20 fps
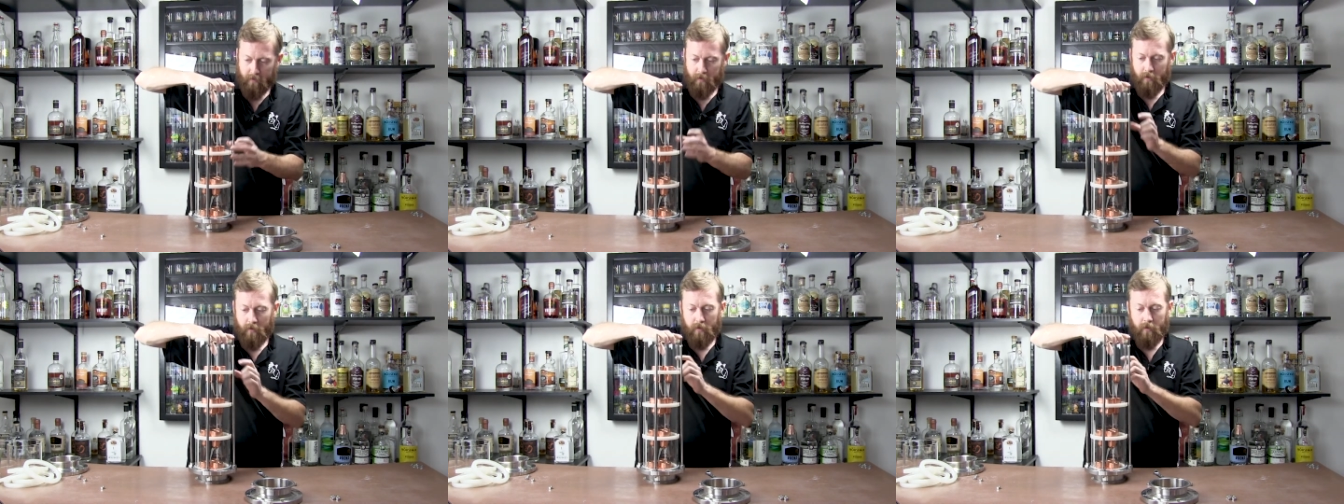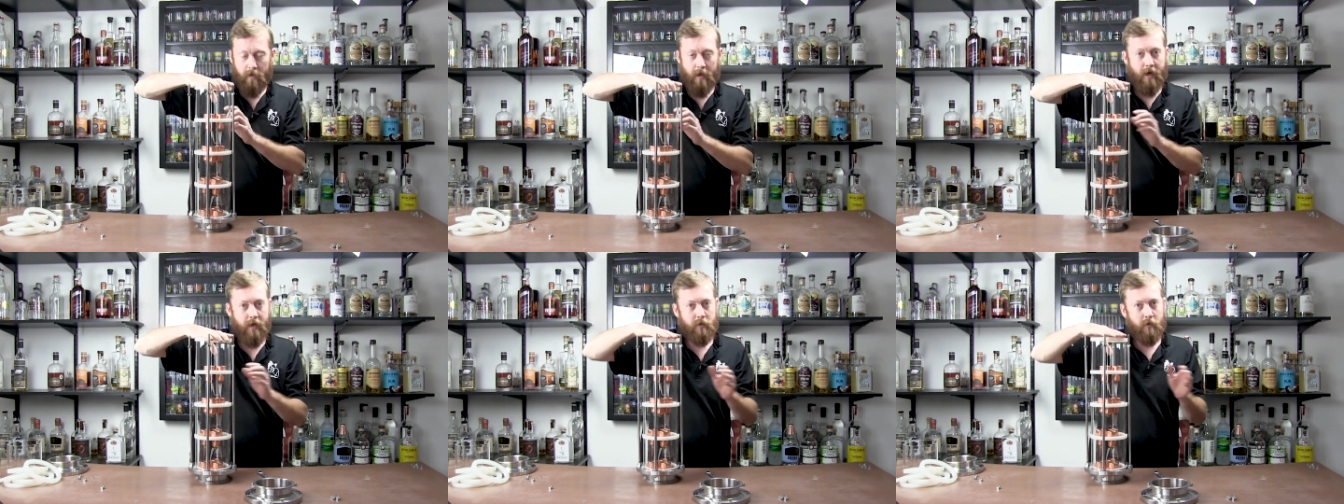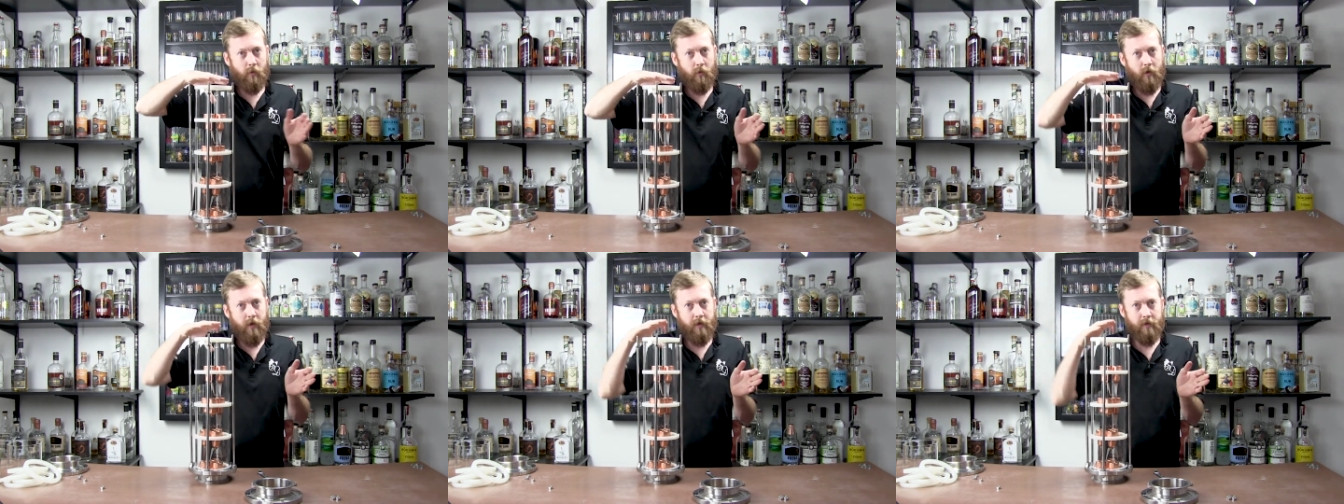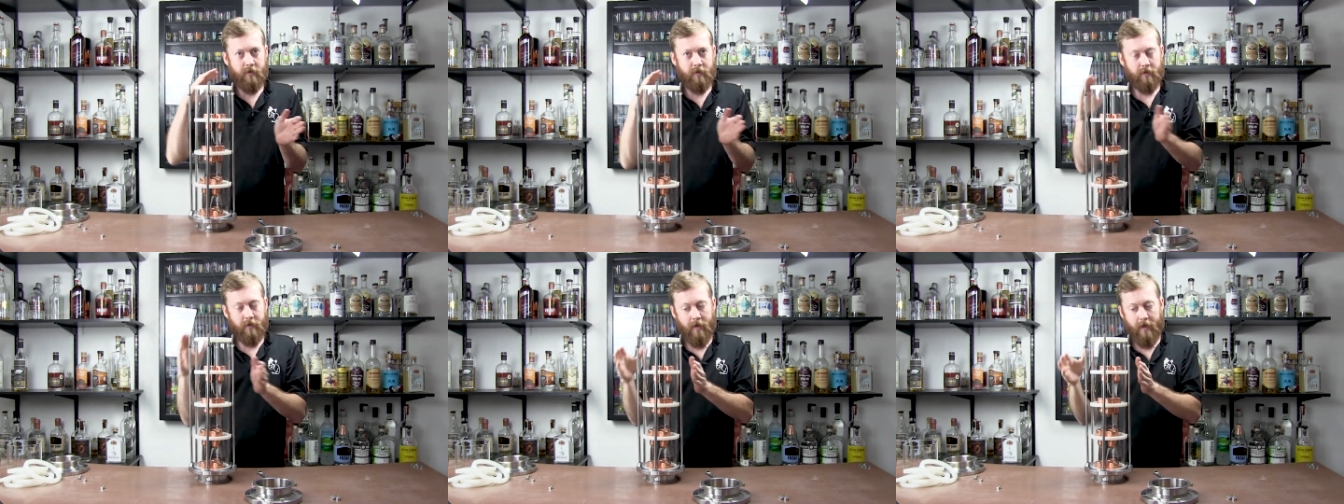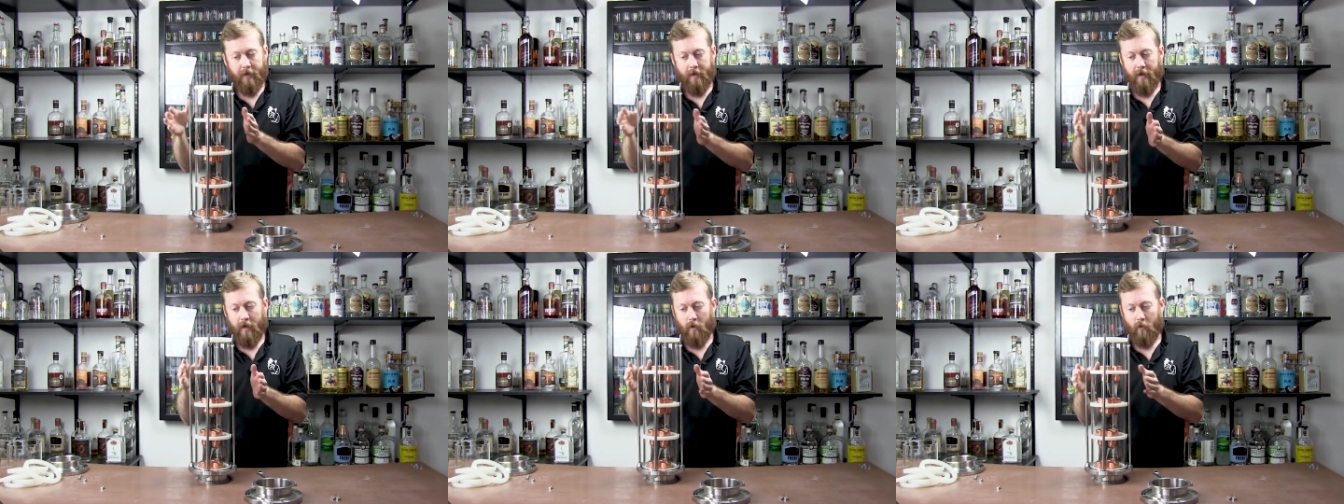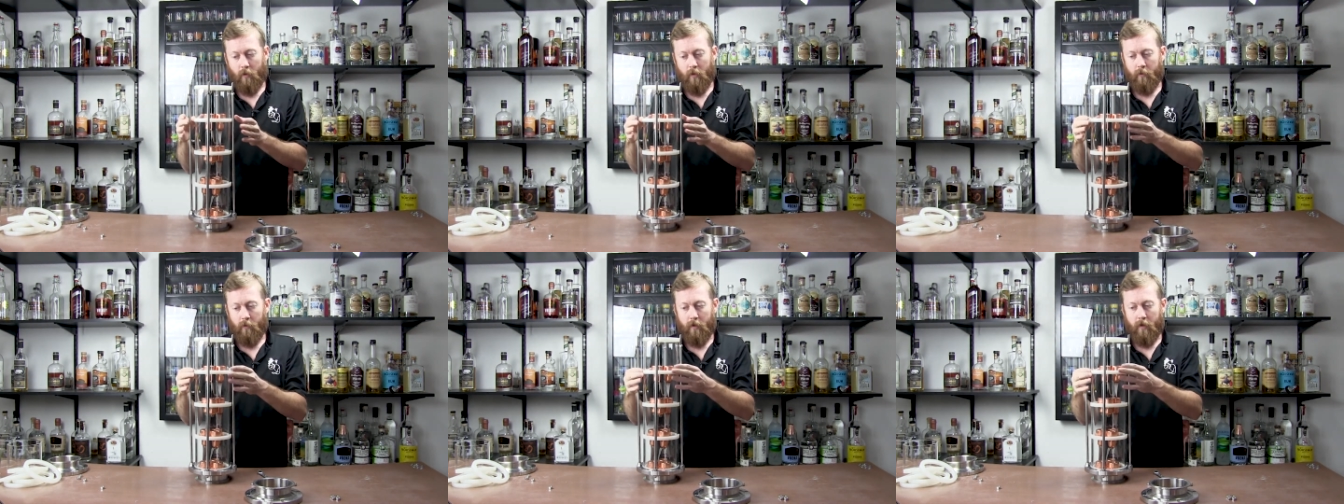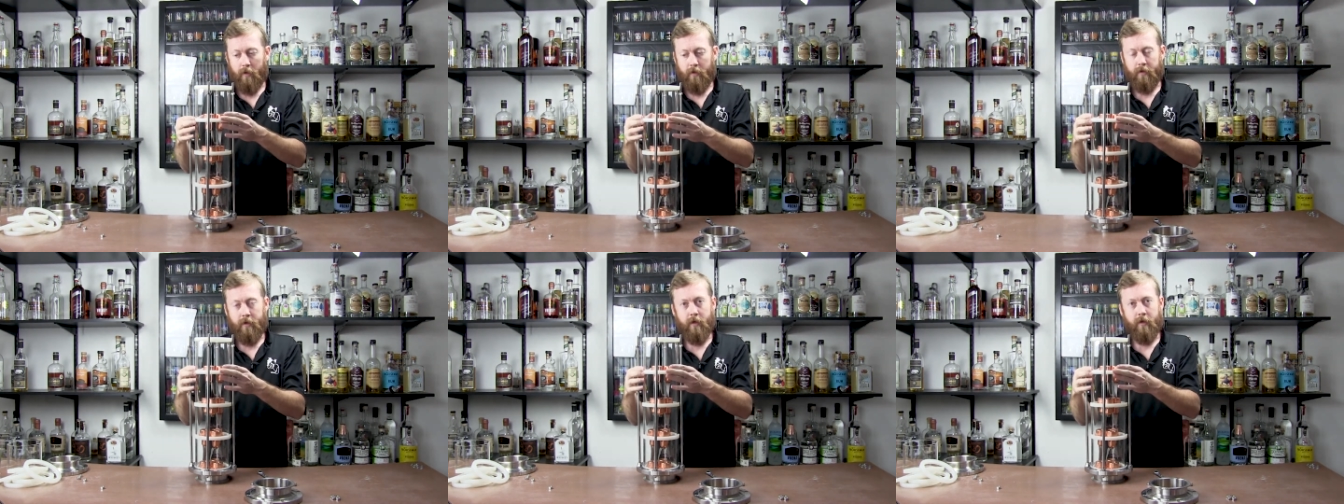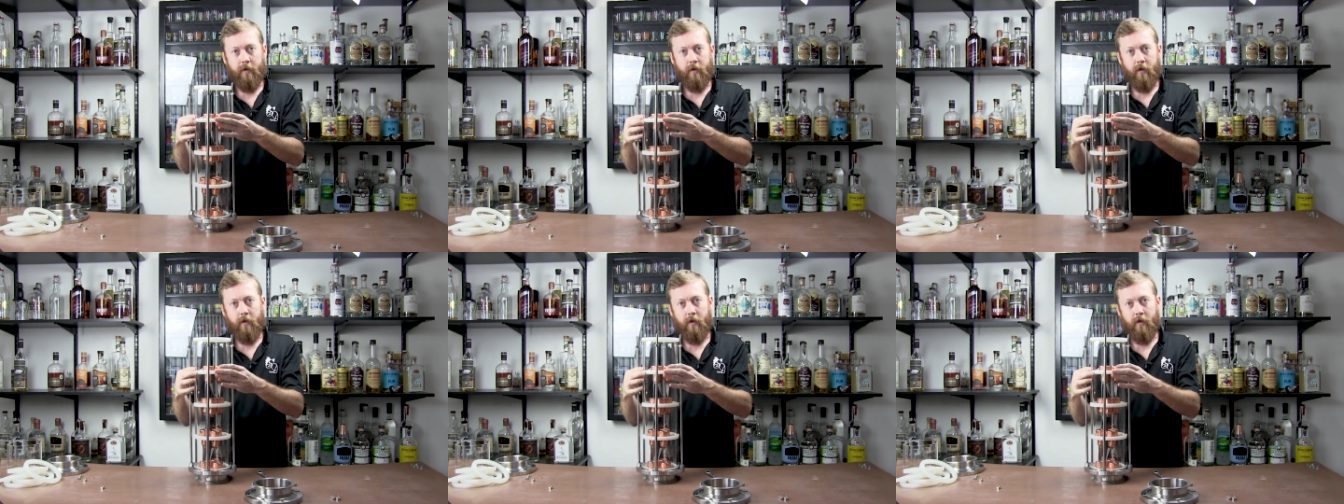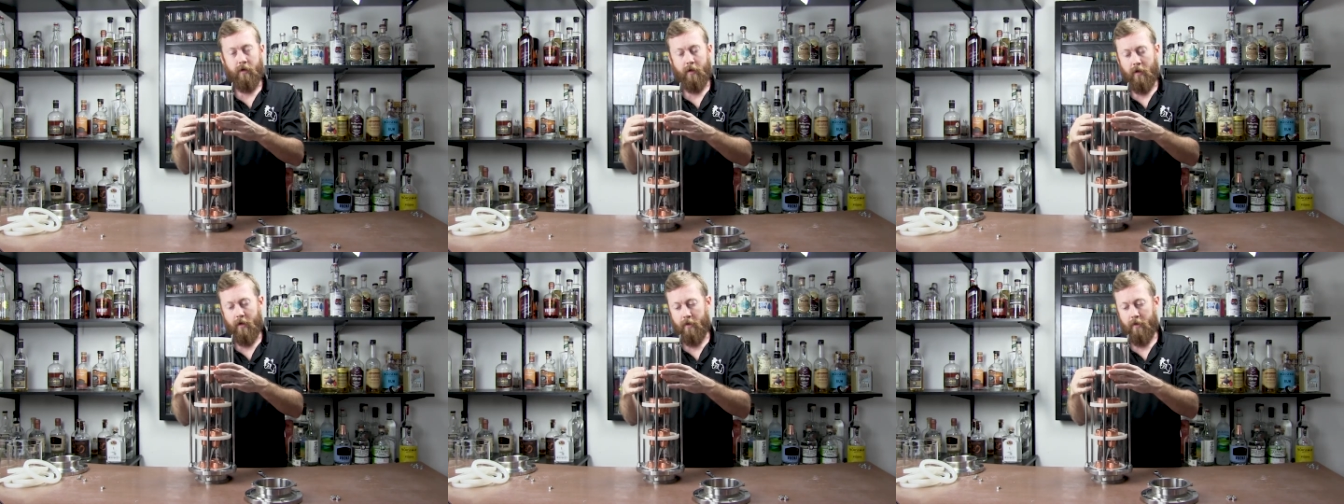the glass will want to slide out one way or the other,